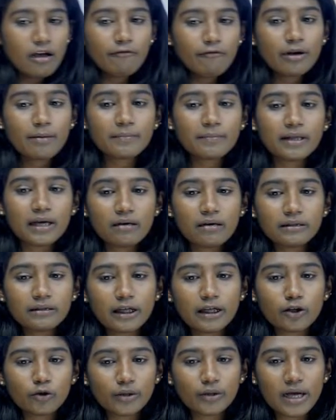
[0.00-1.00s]
From nerve
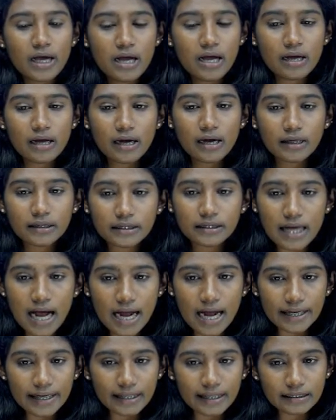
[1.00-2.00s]
cell to the
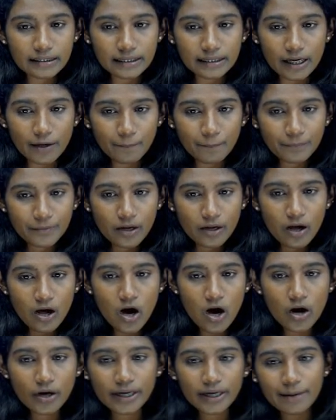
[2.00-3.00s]
target cell.
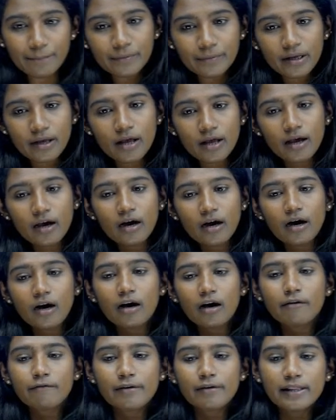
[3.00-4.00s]
Okay.
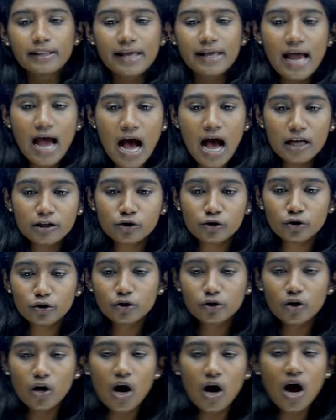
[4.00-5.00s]
Will they ask to
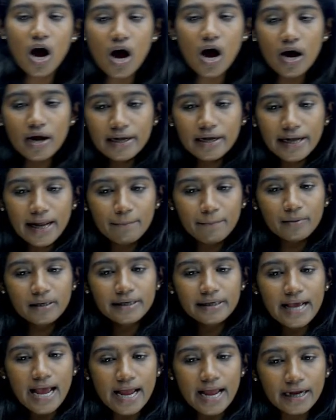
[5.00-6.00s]
draw or
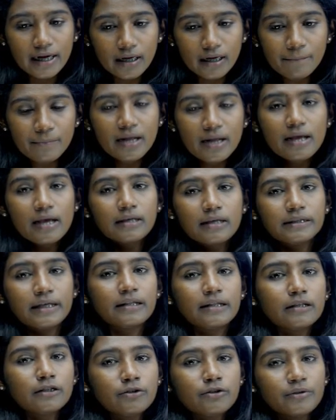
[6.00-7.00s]
label diagram? See,
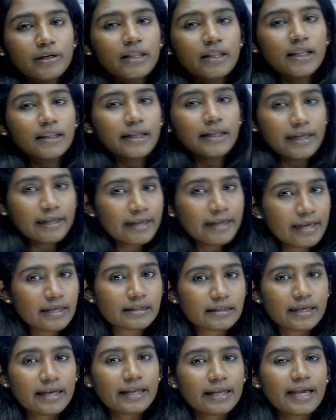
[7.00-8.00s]
the student, the thing
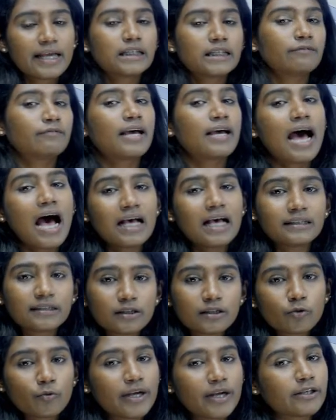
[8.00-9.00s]
is, in case if they ask
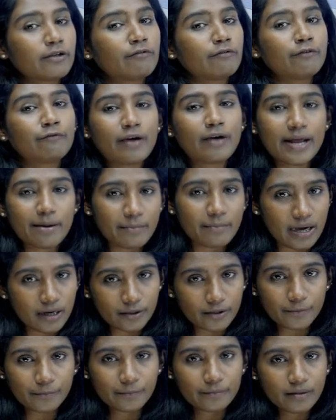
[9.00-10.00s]
this question for 5
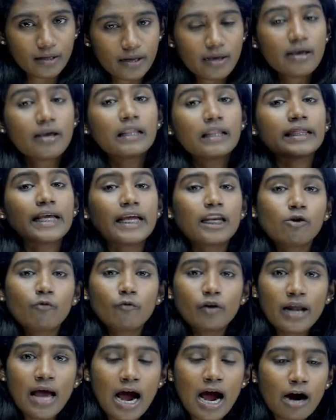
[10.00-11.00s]
mark, then you
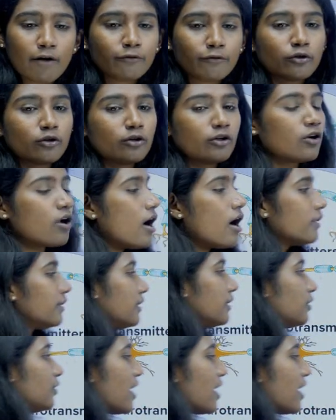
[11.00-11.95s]
will have to draw this